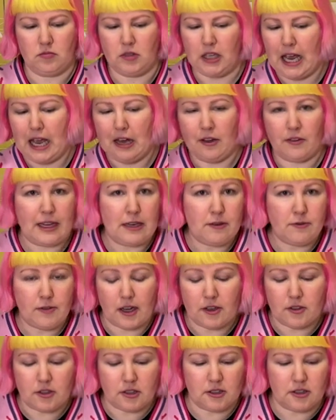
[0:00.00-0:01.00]
how they
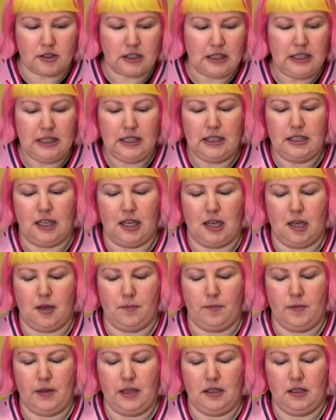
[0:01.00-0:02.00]
found it.
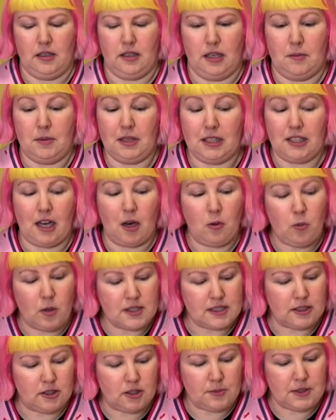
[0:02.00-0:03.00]
Admittedly, I
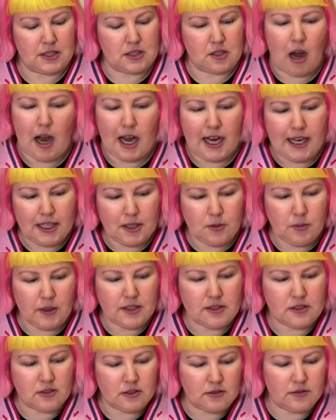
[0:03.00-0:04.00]
was a little bit tired
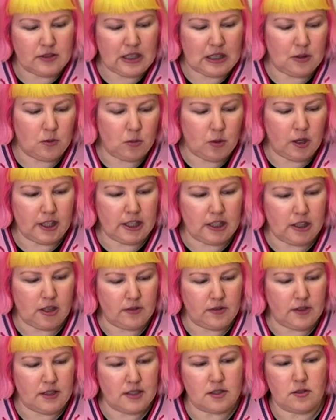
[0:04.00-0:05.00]
when sort of working
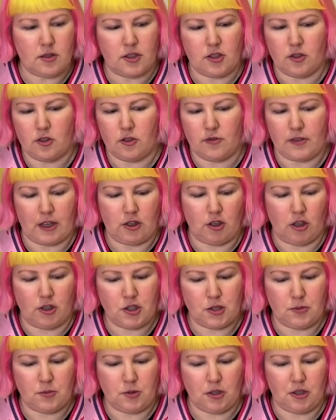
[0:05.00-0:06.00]
on this, so I don't know if that
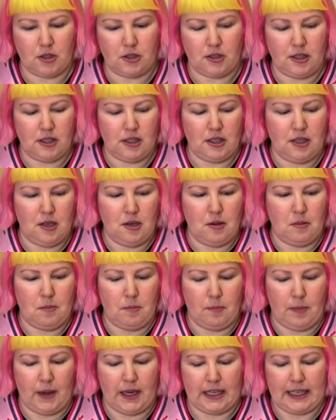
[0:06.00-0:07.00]
contributed.
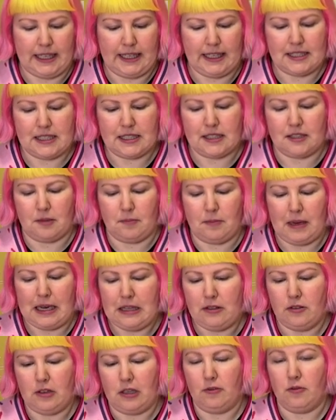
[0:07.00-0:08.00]
But I guess the
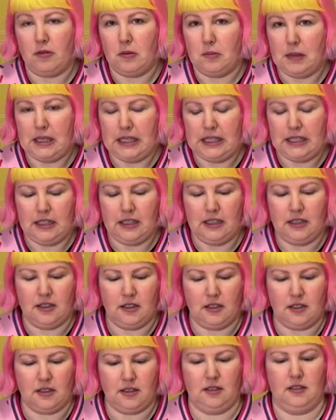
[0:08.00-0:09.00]
main thing for me
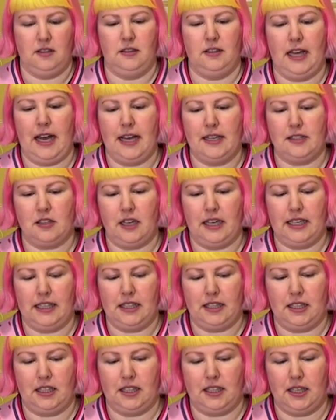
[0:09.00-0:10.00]
that
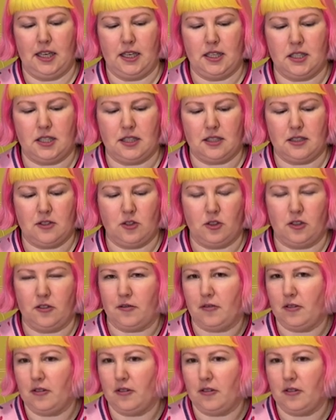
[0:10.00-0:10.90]
I guess sort of